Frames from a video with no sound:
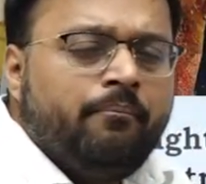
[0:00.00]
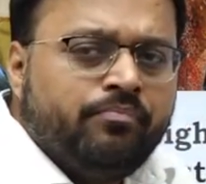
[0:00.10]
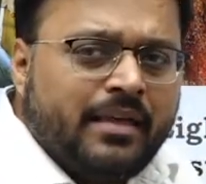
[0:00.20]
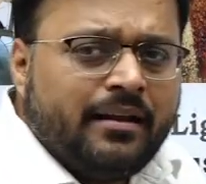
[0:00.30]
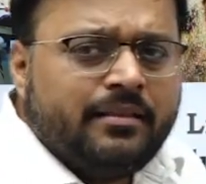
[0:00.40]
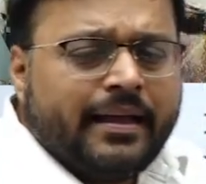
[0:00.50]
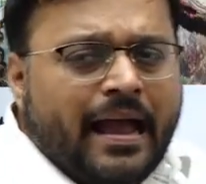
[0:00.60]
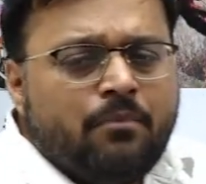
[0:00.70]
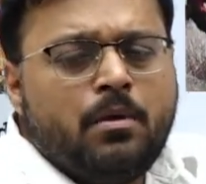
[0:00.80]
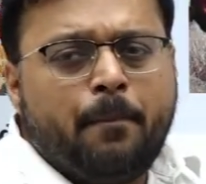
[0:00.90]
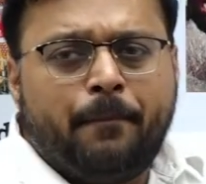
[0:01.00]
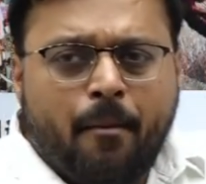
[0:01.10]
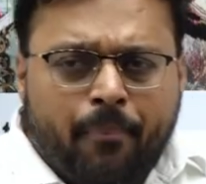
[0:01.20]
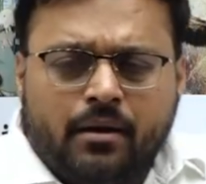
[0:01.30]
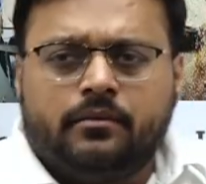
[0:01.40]
then there can be a
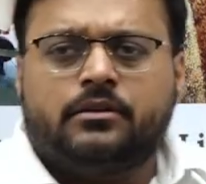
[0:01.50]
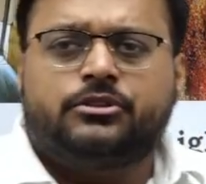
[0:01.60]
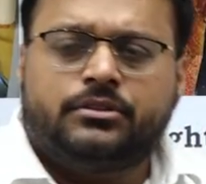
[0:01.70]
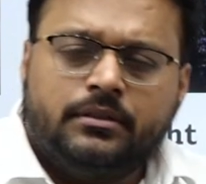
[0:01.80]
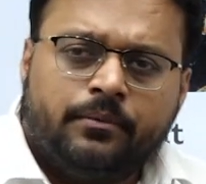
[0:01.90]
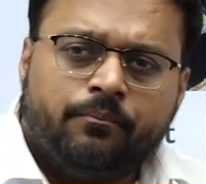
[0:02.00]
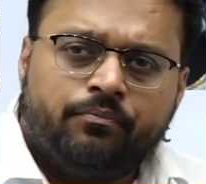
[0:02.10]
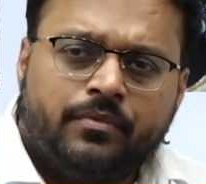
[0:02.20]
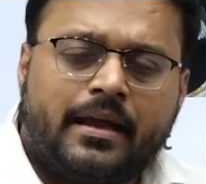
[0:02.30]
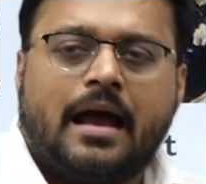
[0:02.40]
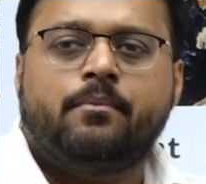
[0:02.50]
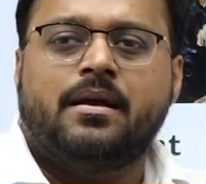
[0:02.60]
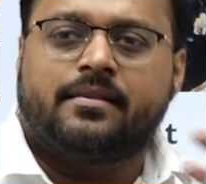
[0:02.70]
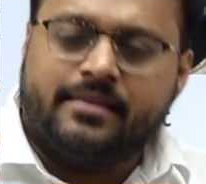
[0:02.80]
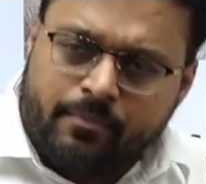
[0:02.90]
paper industry, there can be a
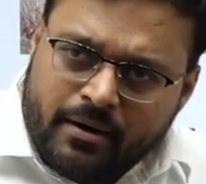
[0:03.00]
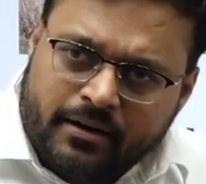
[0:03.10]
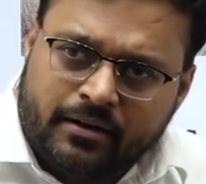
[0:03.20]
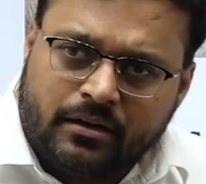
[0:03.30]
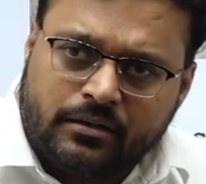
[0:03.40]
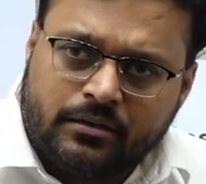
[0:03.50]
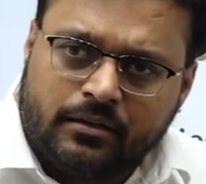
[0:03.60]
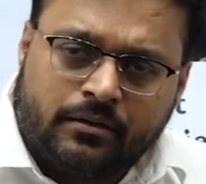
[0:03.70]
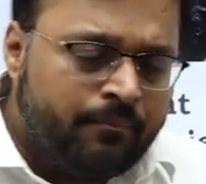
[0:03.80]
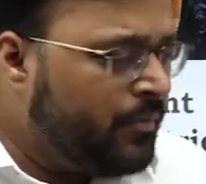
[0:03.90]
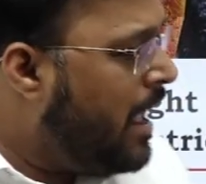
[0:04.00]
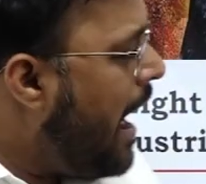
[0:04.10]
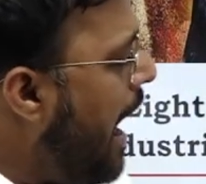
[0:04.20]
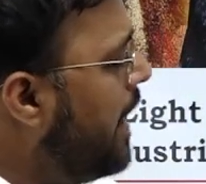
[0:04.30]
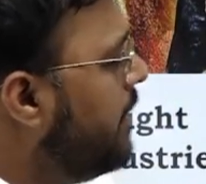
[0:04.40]
cement industry,
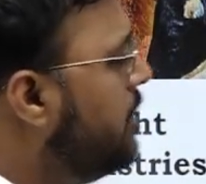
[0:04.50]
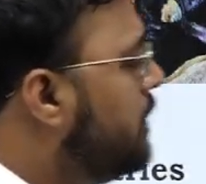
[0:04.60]
and in the